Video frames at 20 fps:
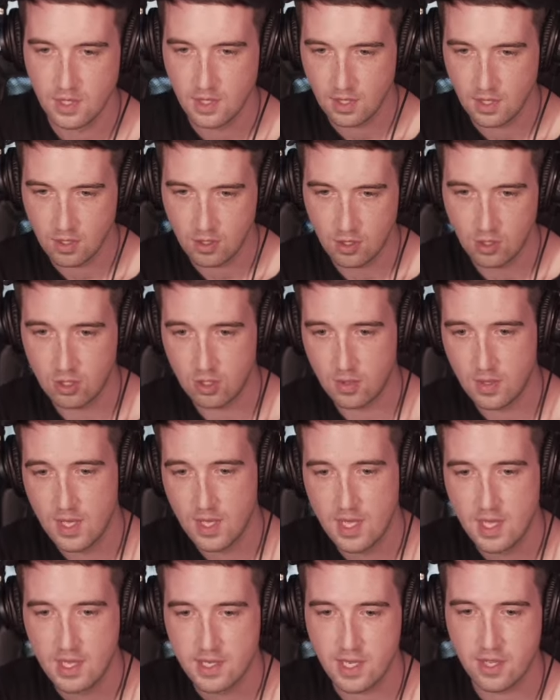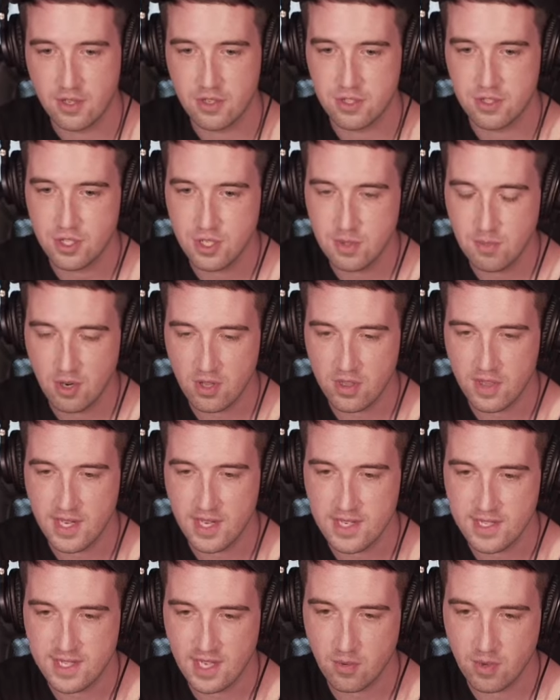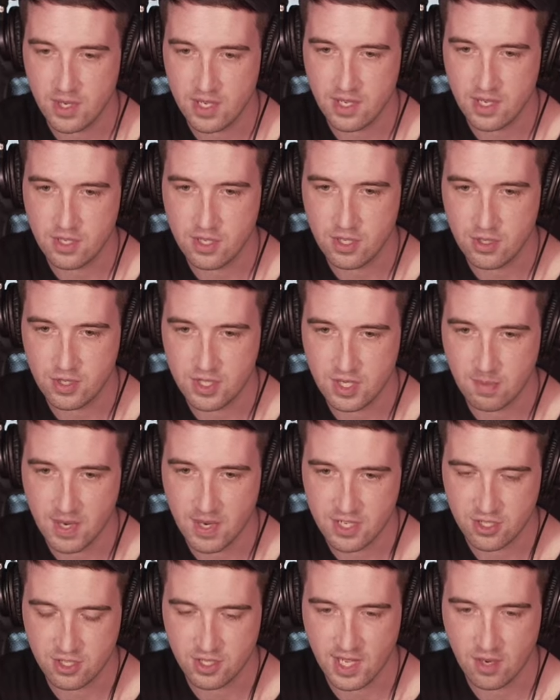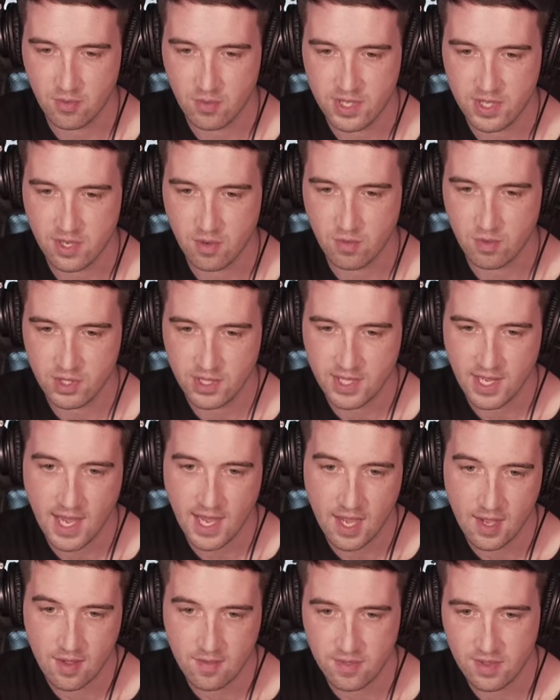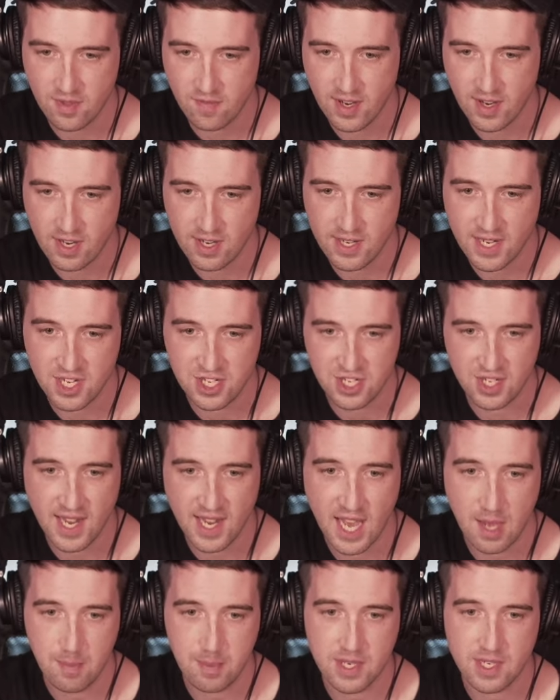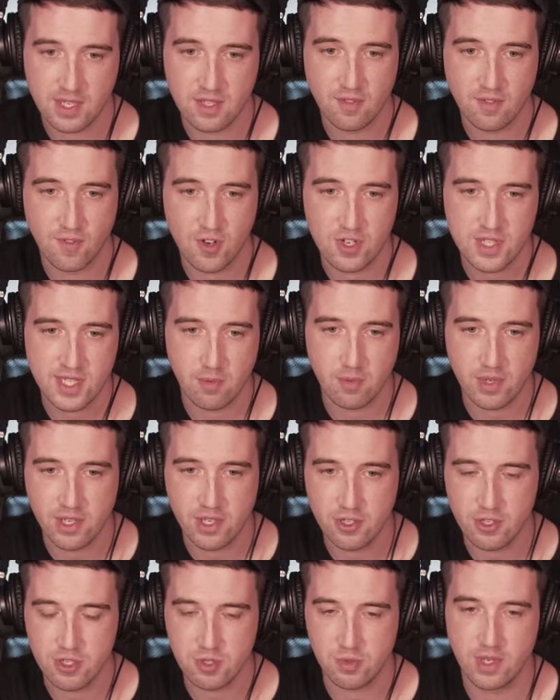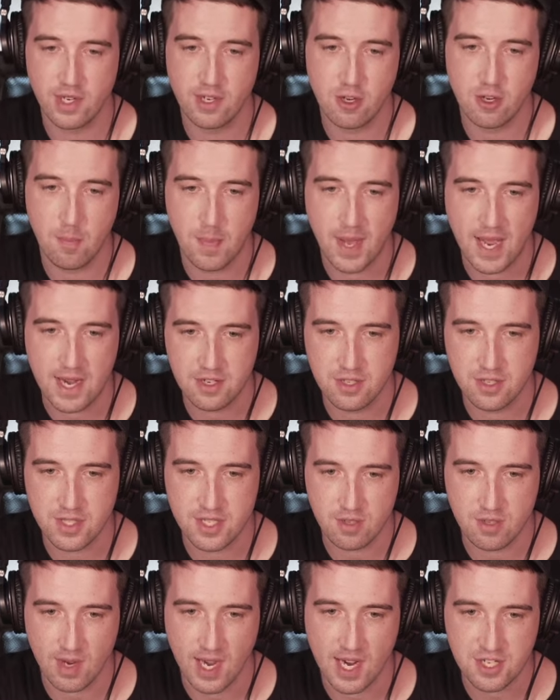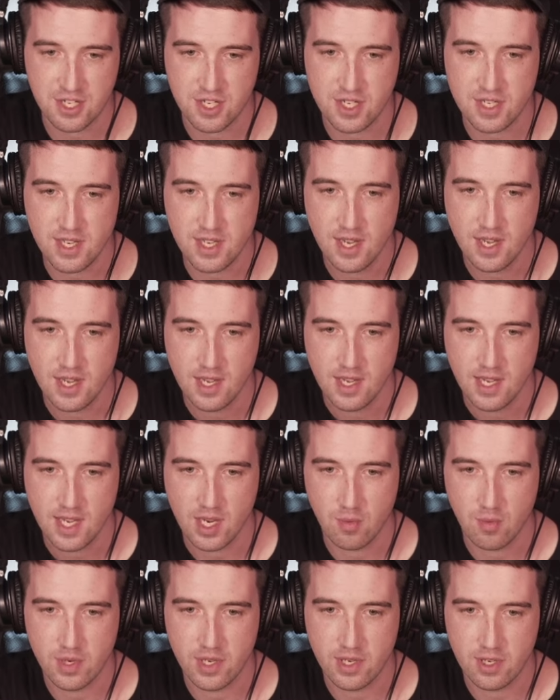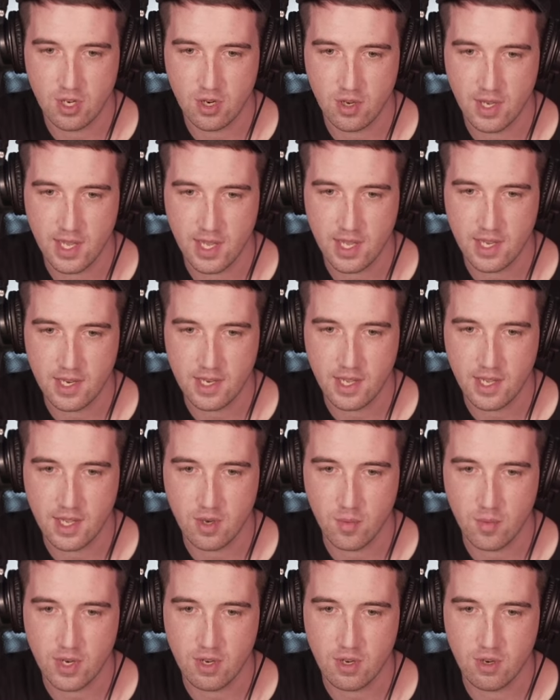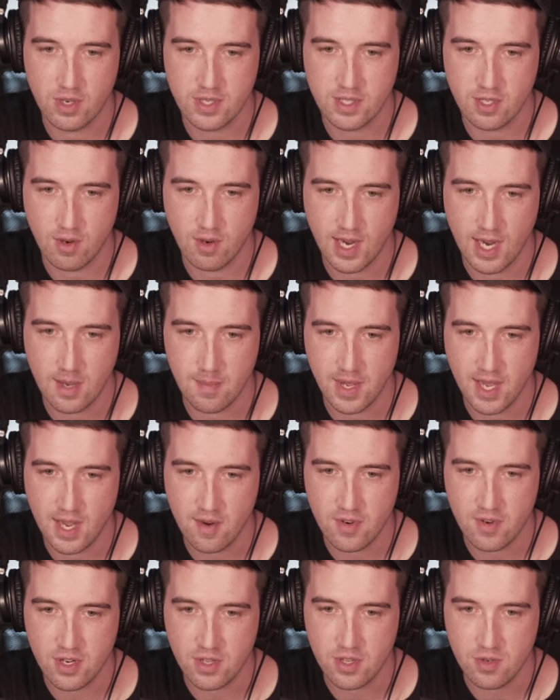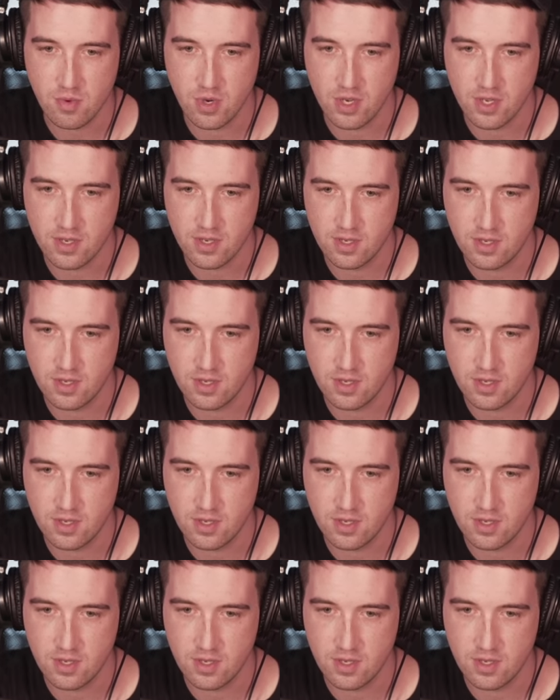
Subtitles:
Cool. Now there's two more things that we can do to make sure that we can really have the variation happening. First thing we're gonna do is we're gonna go back to these crashes, and we're gonna go ahead and we're going to grab every other one.